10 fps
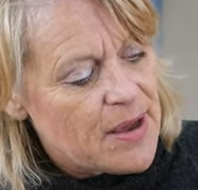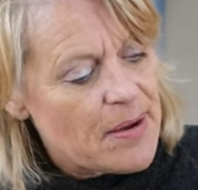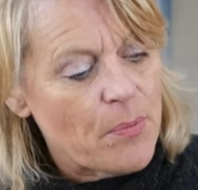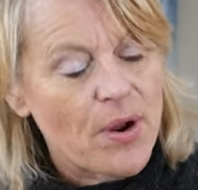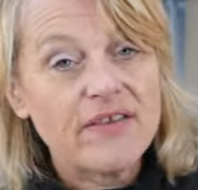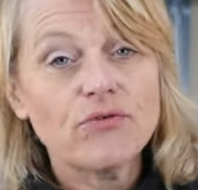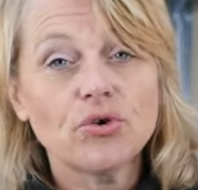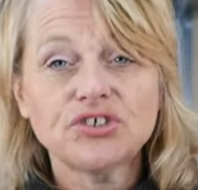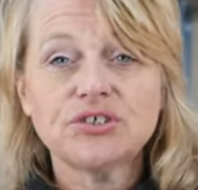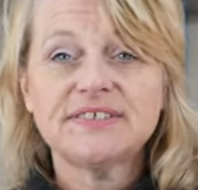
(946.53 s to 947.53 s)
And what I've
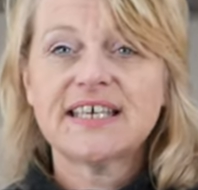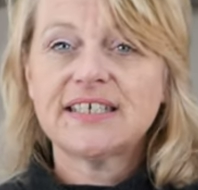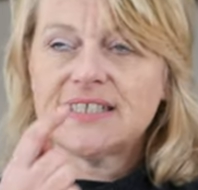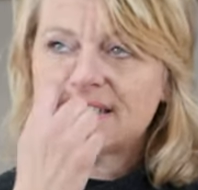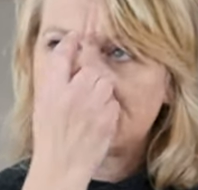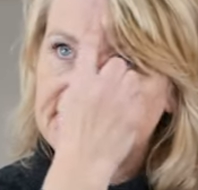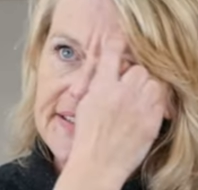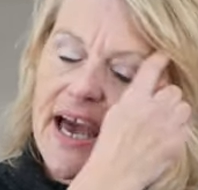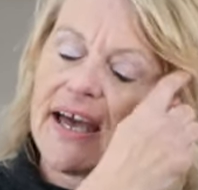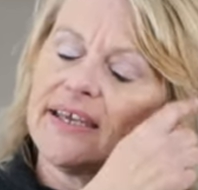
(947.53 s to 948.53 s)
also done in this
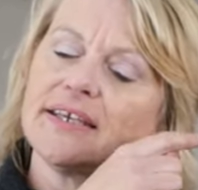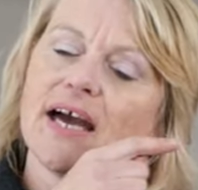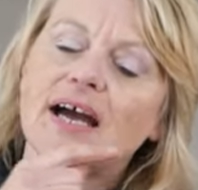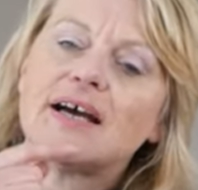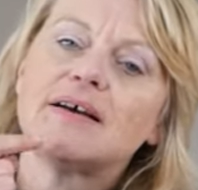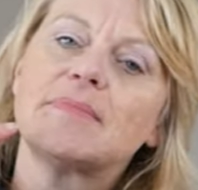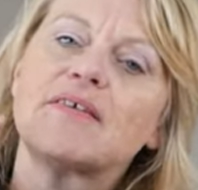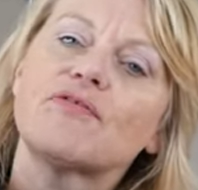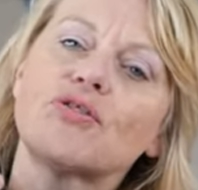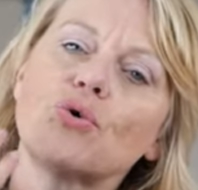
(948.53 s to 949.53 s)
design,
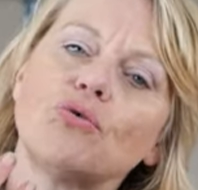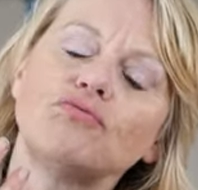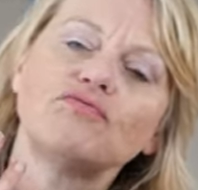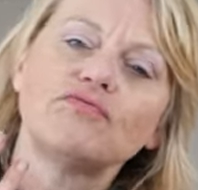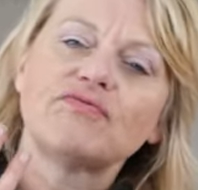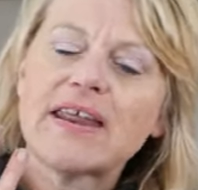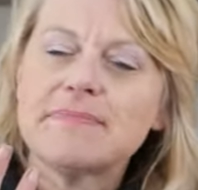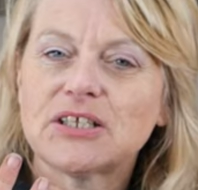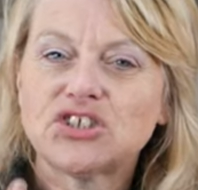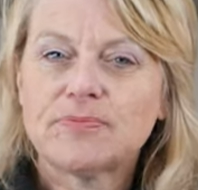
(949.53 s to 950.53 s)
I've thought very
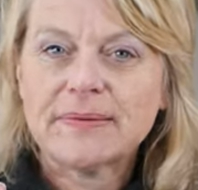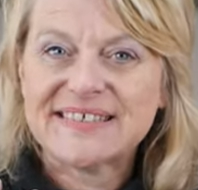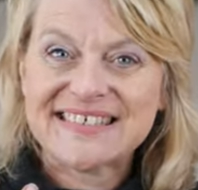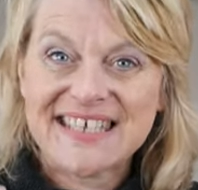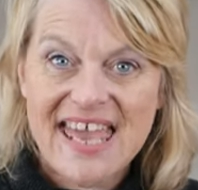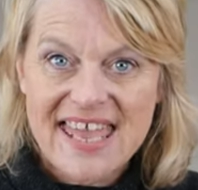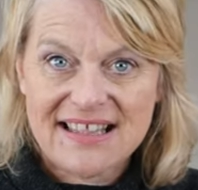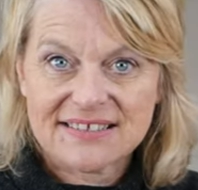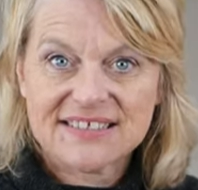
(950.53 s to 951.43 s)
much about scale.